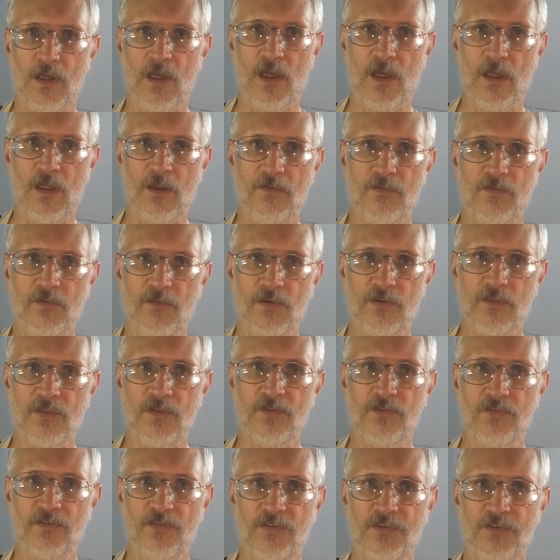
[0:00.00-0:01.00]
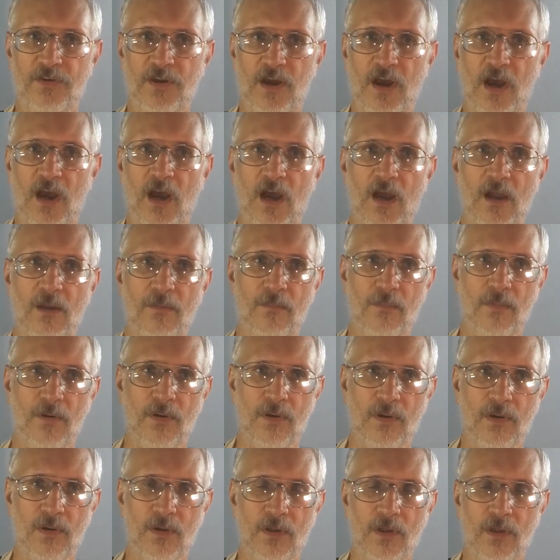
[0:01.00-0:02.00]
And during this time,
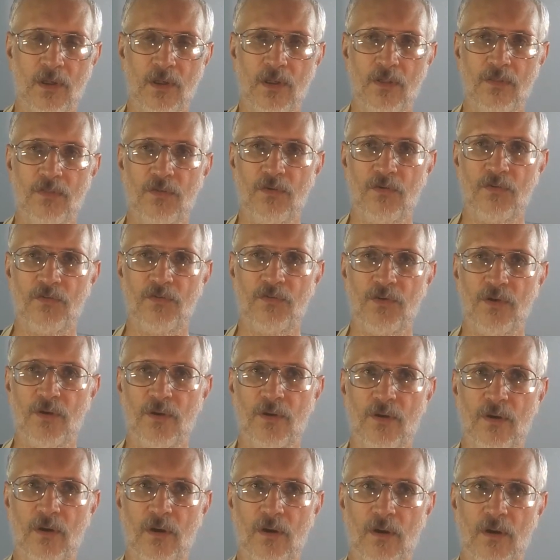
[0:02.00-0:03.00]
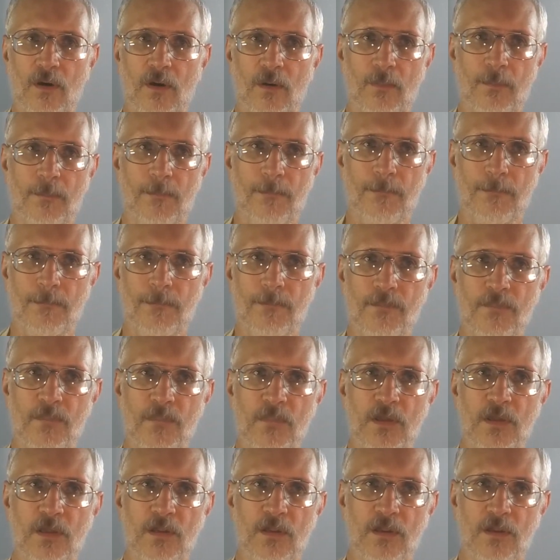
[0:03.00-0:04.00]
there's
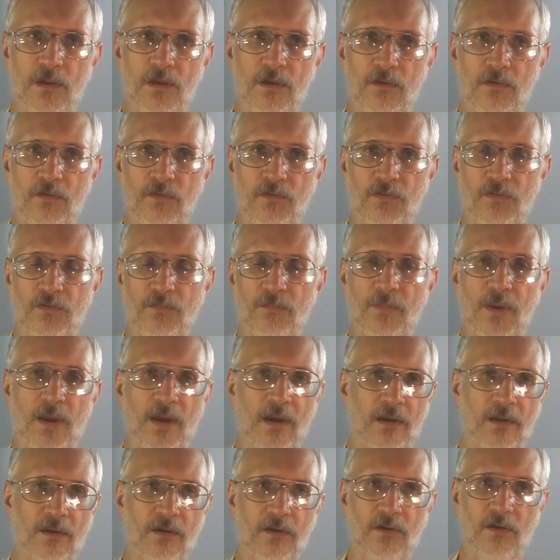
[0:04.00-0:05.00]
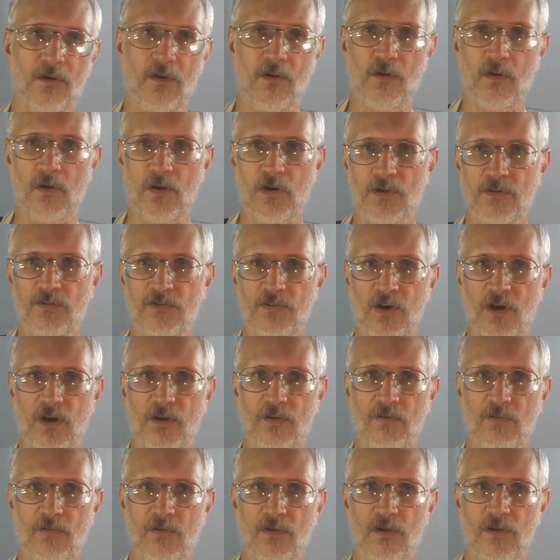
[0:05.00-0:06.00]
back in early
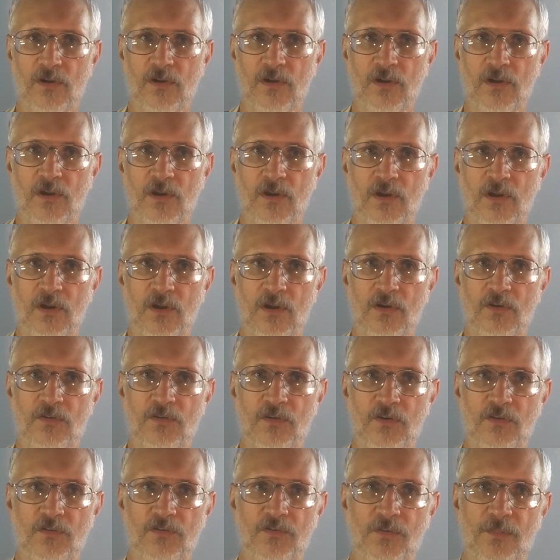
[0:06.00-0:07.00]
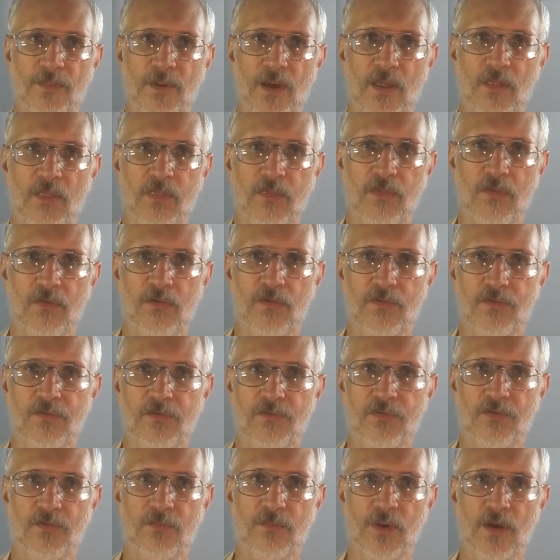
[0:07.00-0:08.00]
January, just about
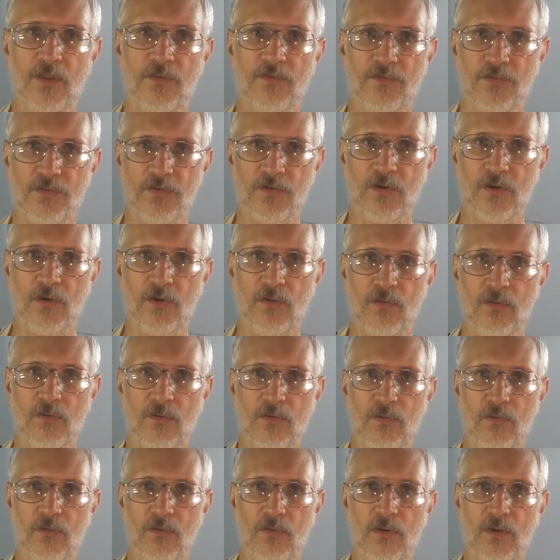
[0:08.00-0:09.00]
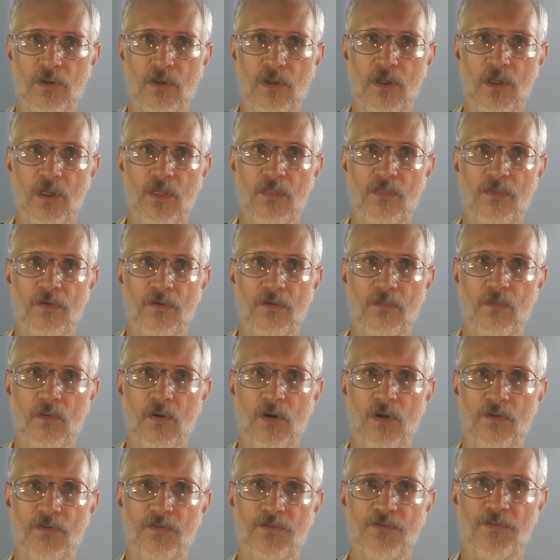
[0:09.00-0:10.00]
2 months ago, there
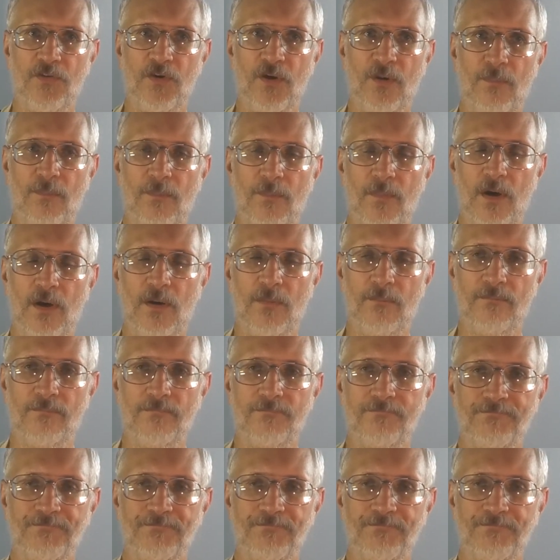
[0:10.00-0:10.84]
was a